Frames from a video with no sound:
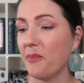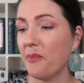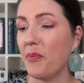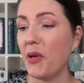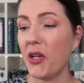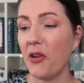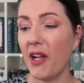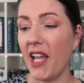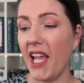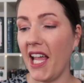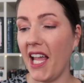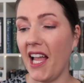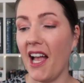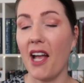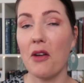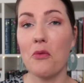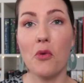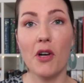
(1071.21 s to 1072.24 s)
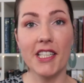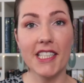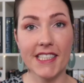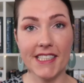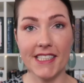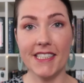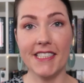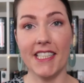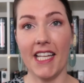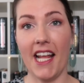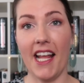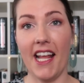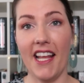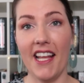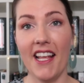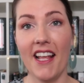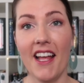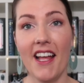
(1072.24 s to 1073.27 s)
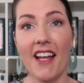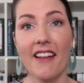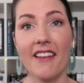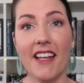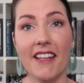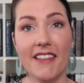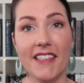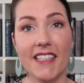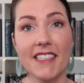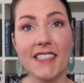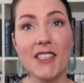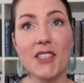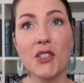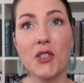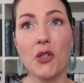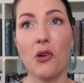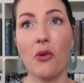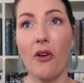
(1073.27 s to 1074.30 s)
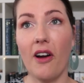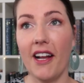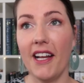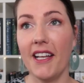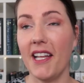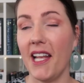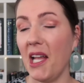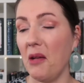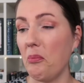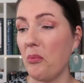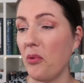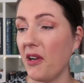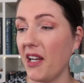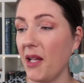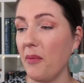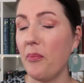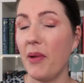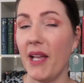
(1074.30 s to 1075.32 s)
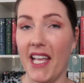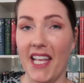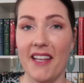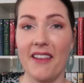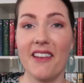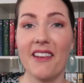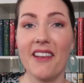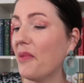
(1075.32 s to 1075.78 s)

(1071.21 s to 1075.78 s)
But okay, I wanted to say that this is quite a pretty pin,